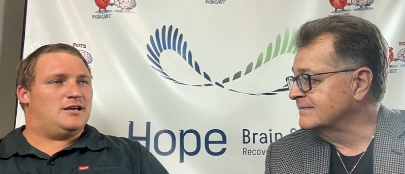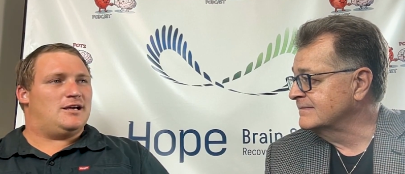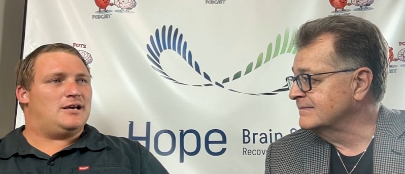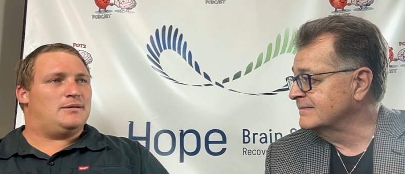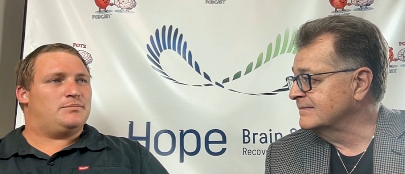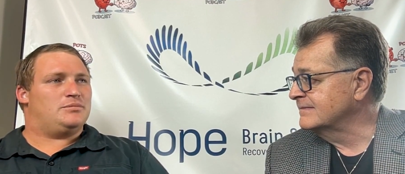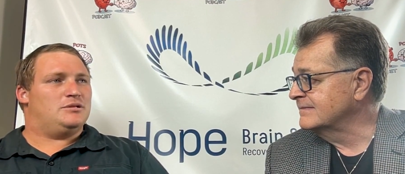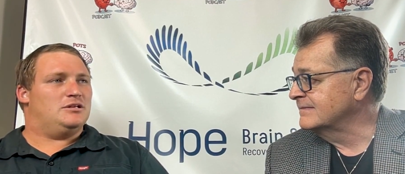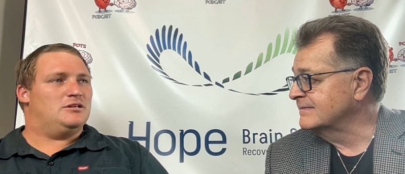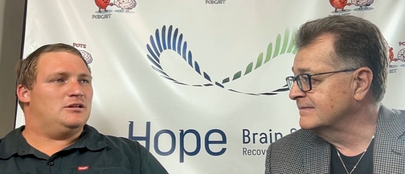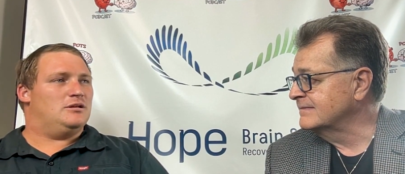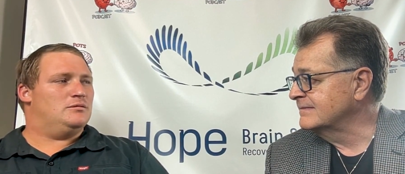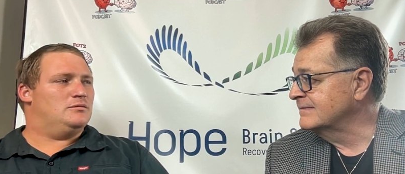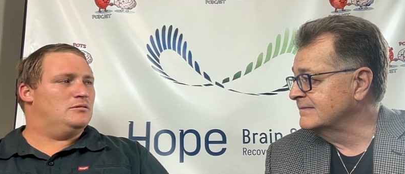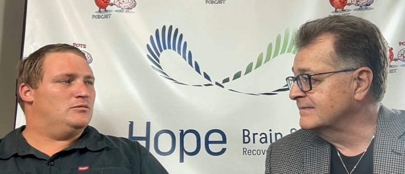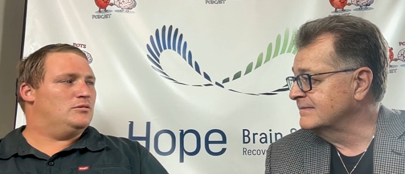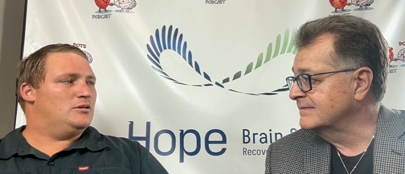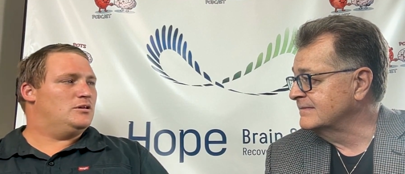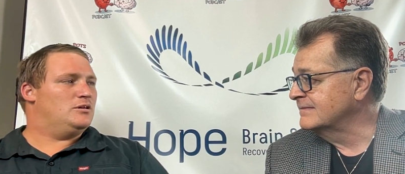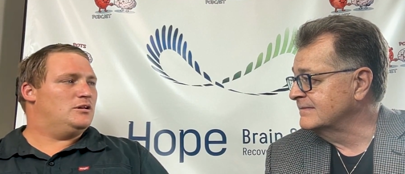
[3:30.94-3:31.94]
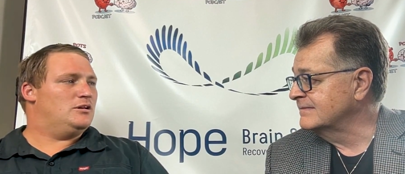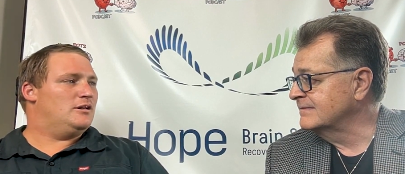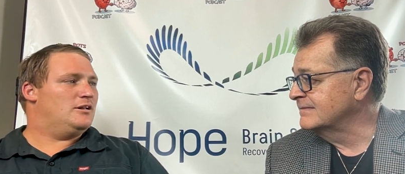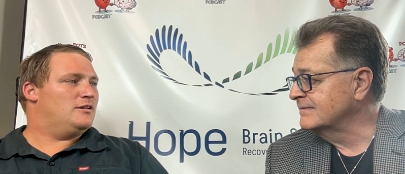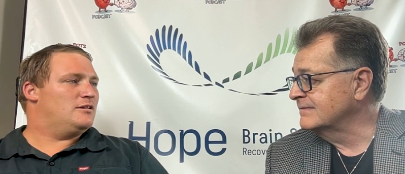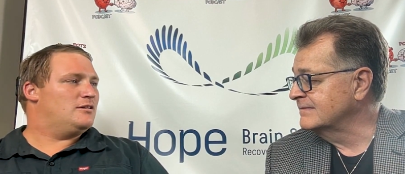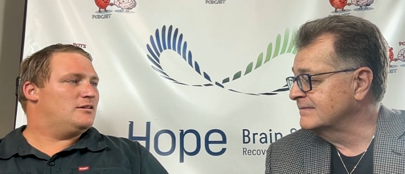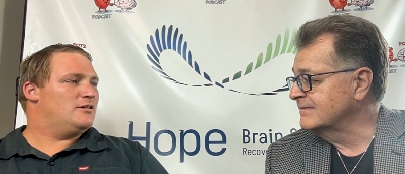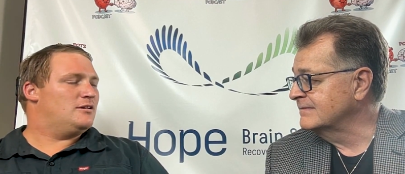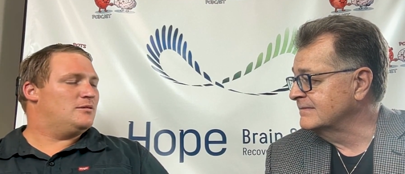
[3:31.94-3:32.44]
Speaker 1: happened. And when did
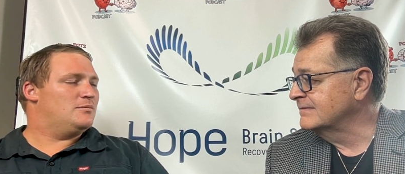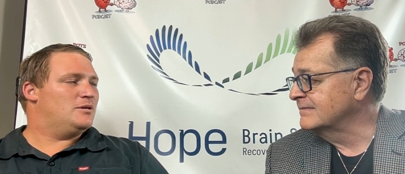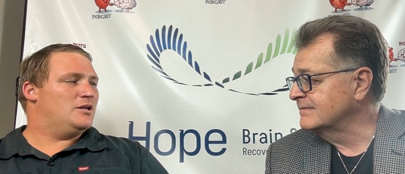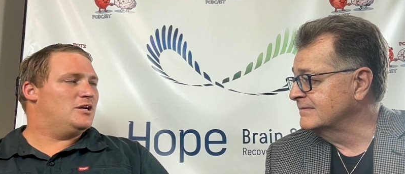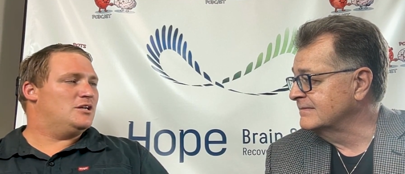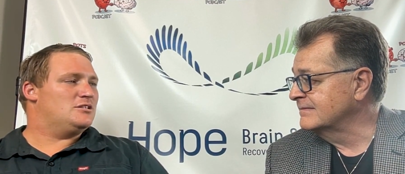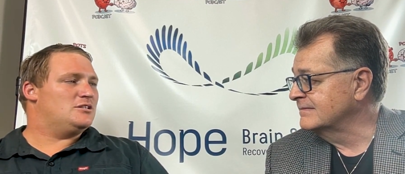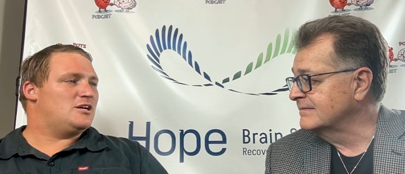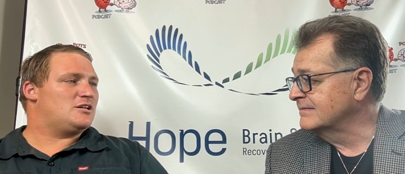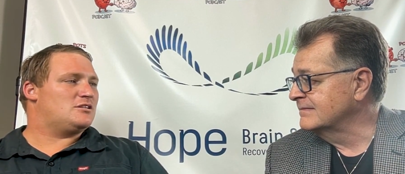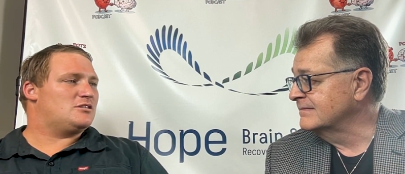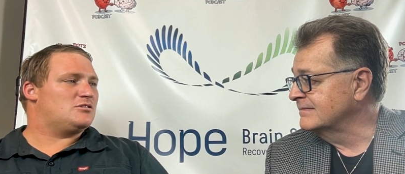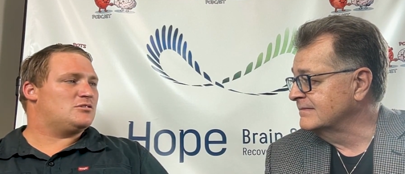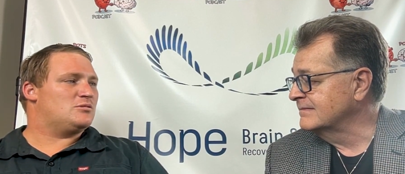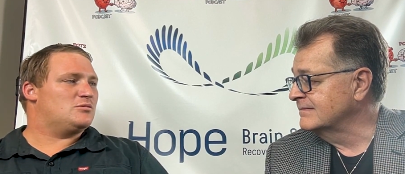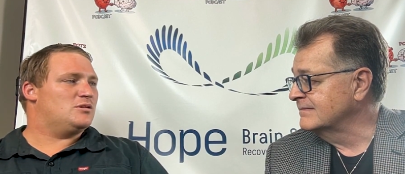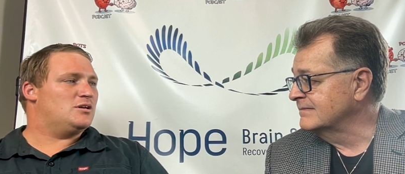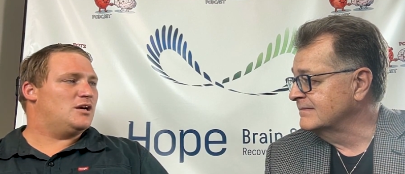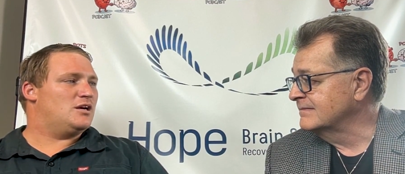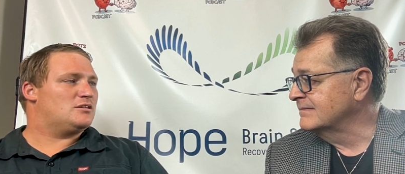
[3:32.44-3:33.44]
I, I'm not exactly sure when